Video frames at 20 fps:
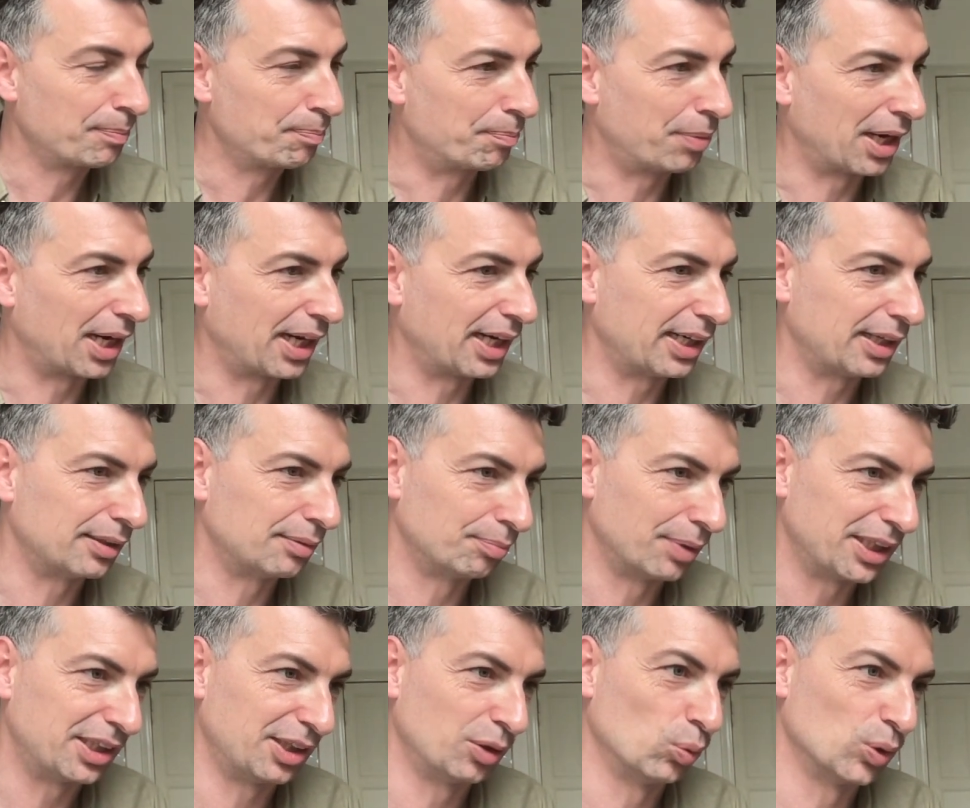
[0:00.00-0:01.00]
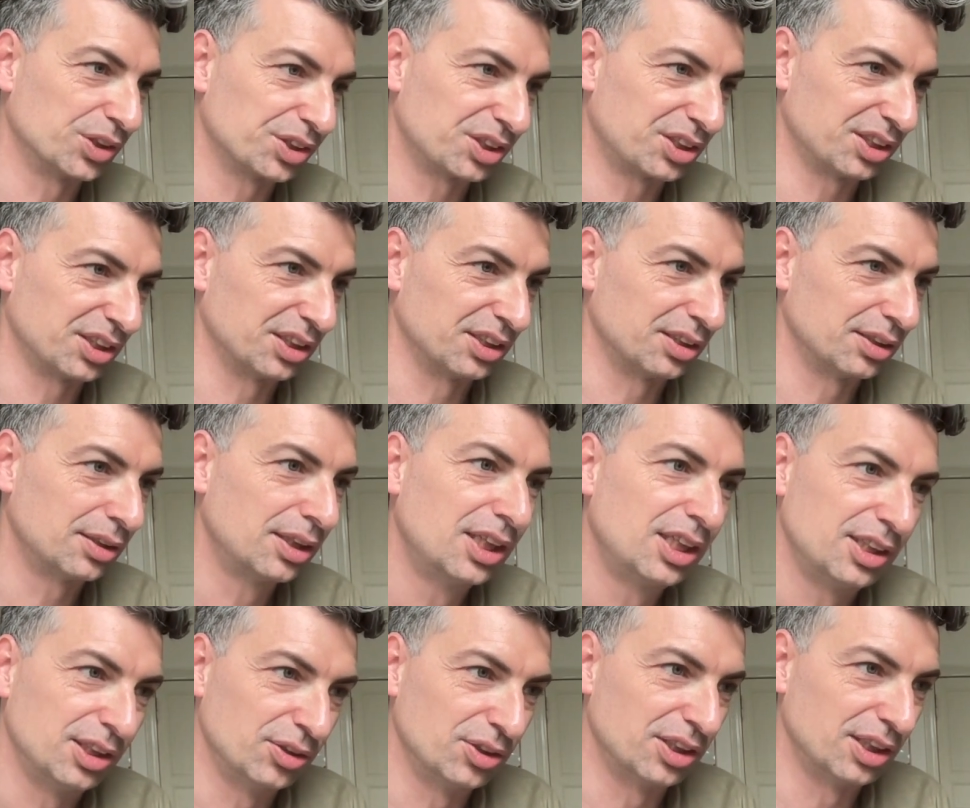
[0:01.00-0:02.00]
by Mikey Wilson
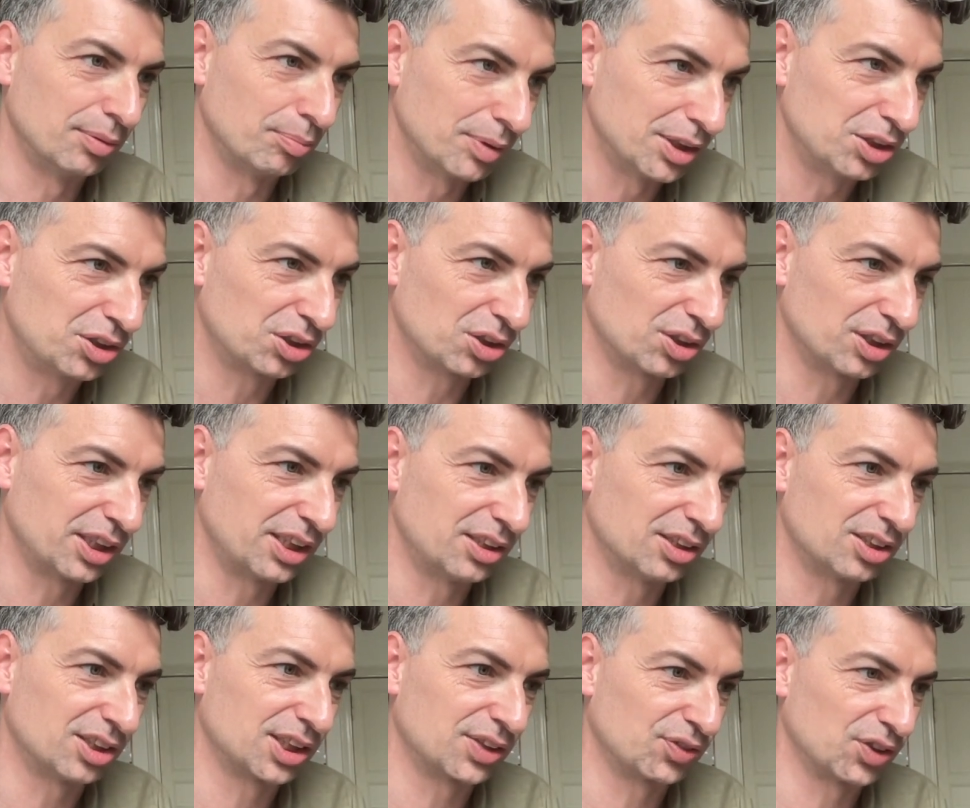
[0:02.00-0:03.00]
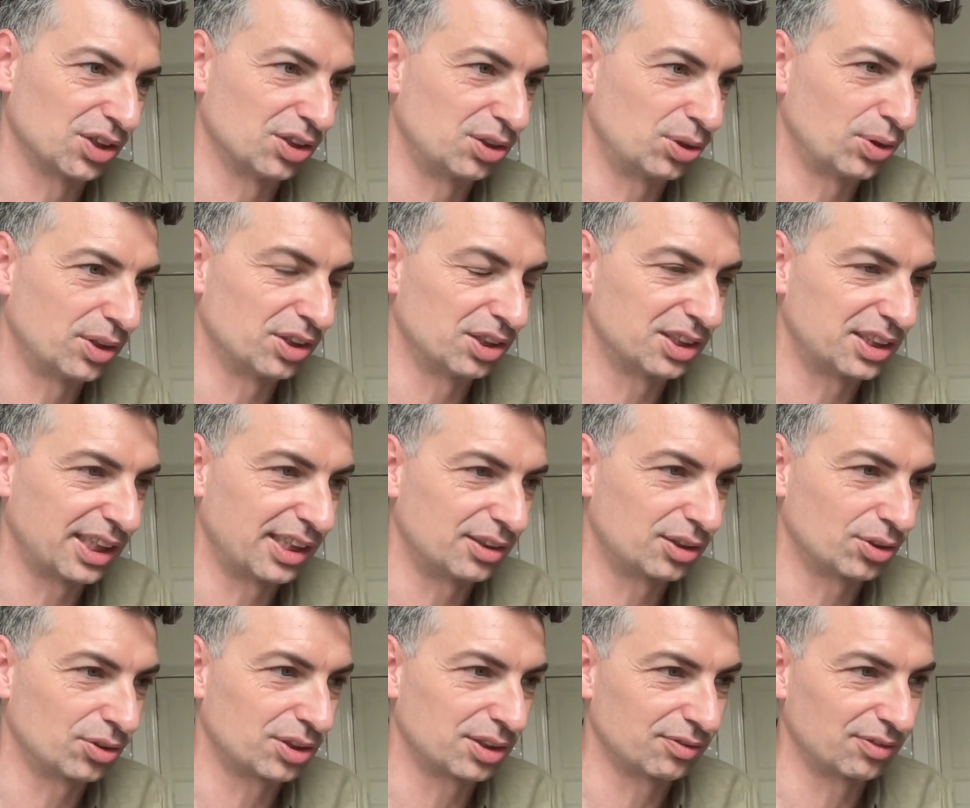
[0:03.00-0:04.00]
using Midjourney. This is for the two hundred
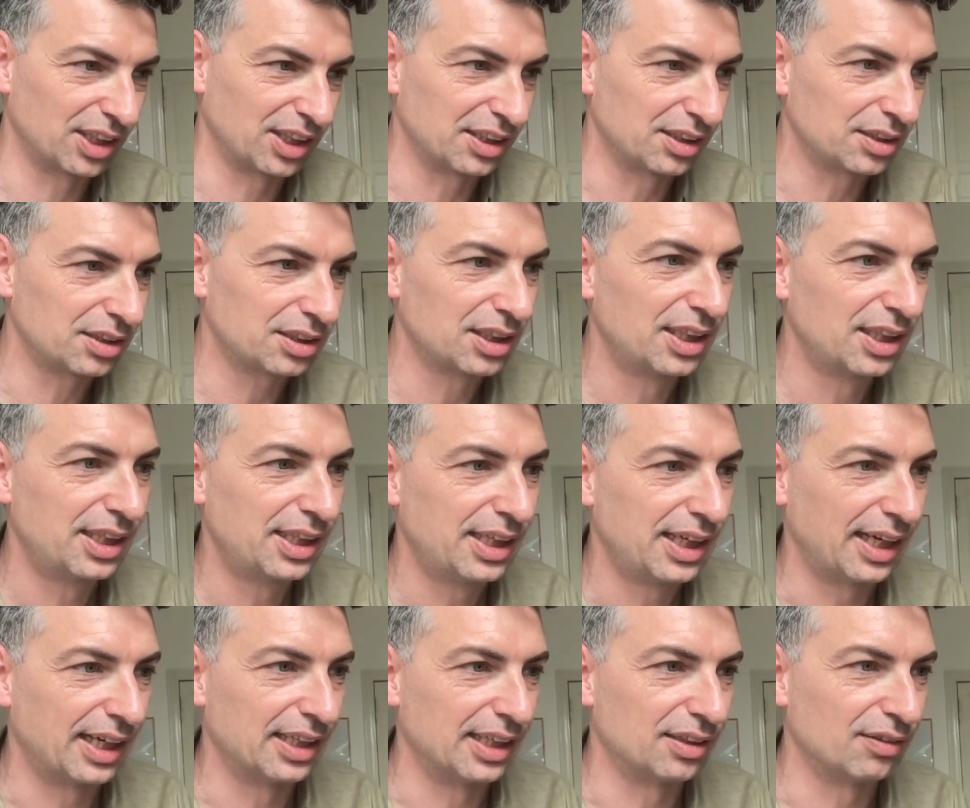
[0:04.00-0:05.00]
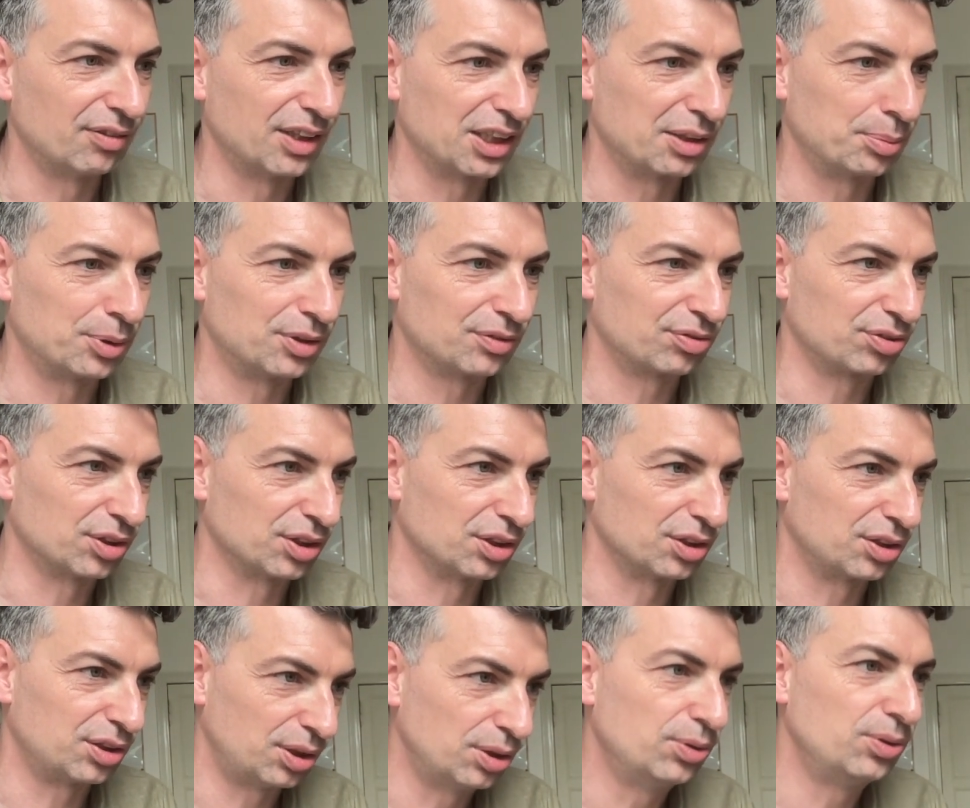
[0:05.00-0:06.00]
Tezos event and available for
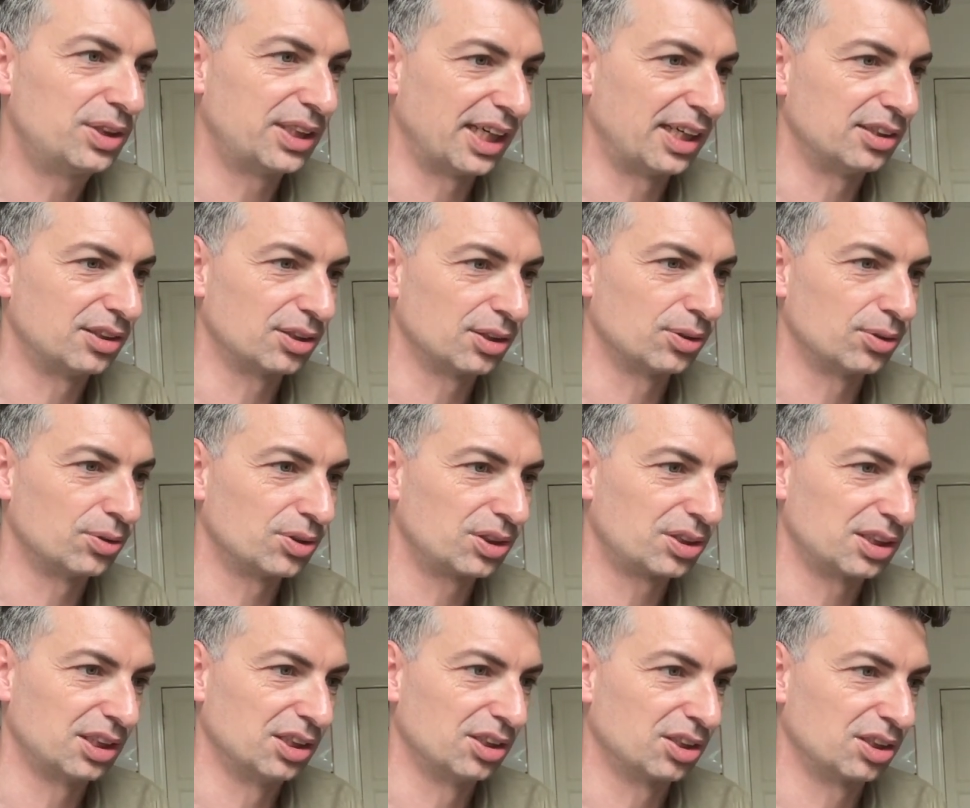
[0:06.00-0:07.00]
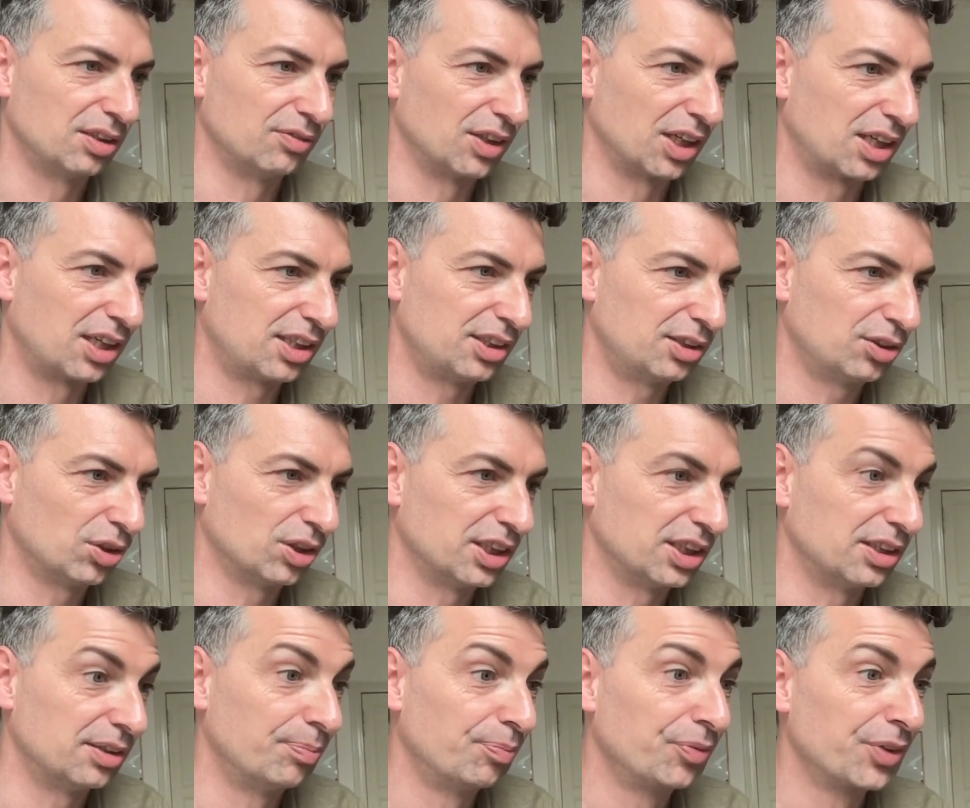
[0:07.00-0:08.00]
two Tezos, edition of one
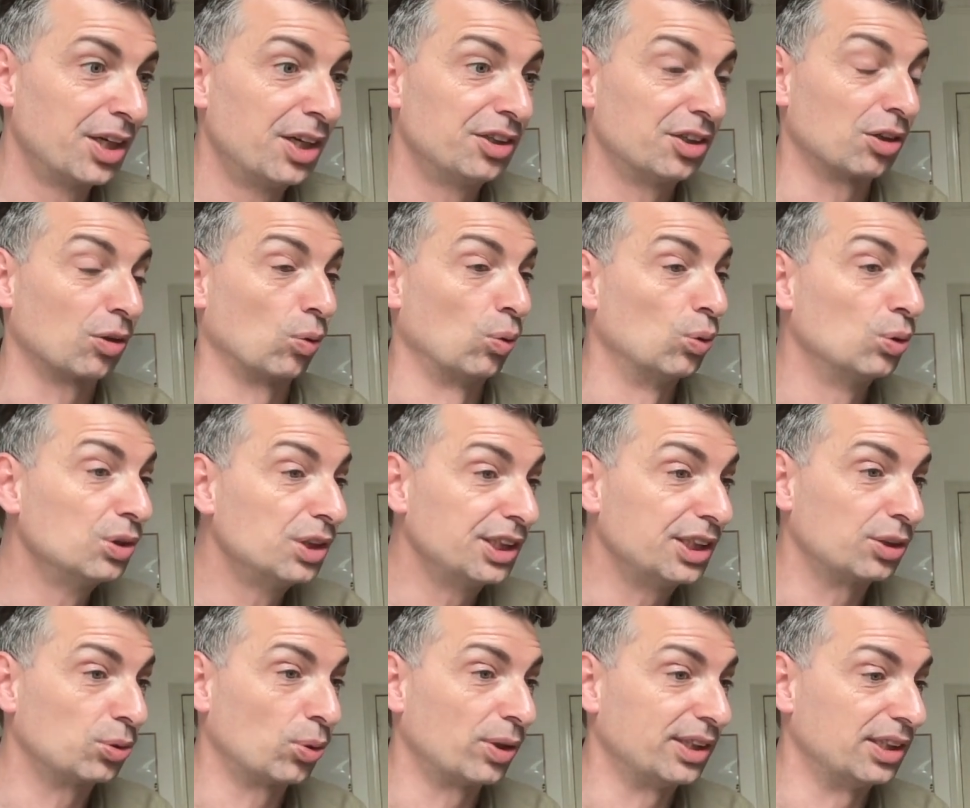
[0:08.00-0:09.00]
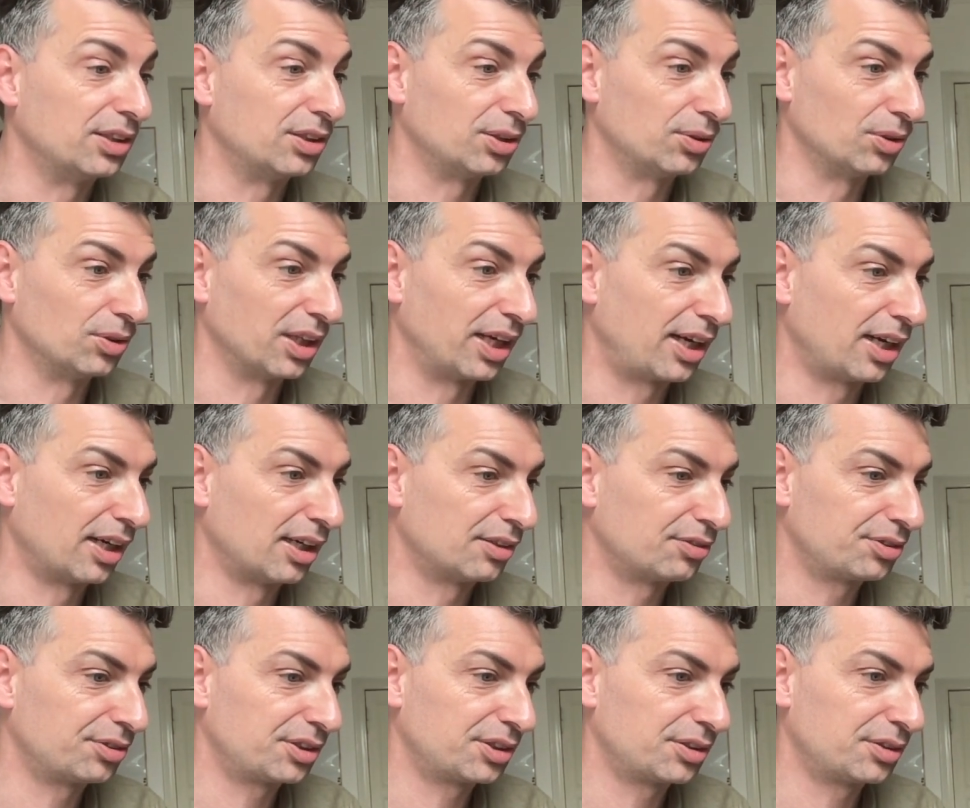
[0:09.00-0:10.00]
hundred. There are only twenty-two
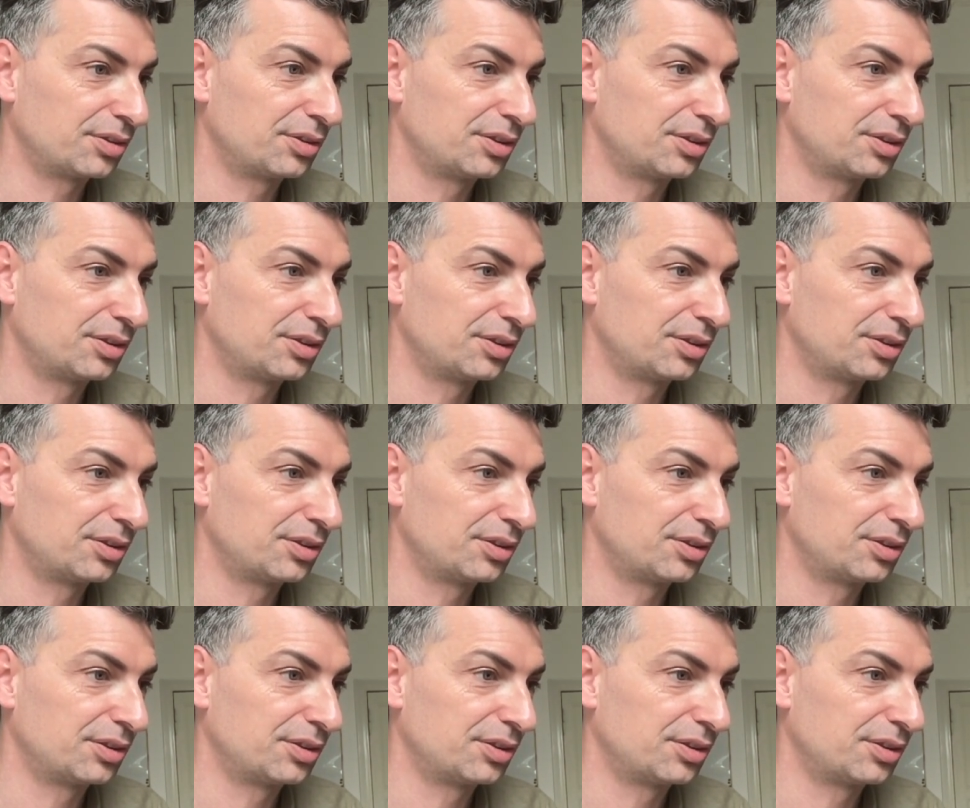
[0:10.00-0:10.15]
left.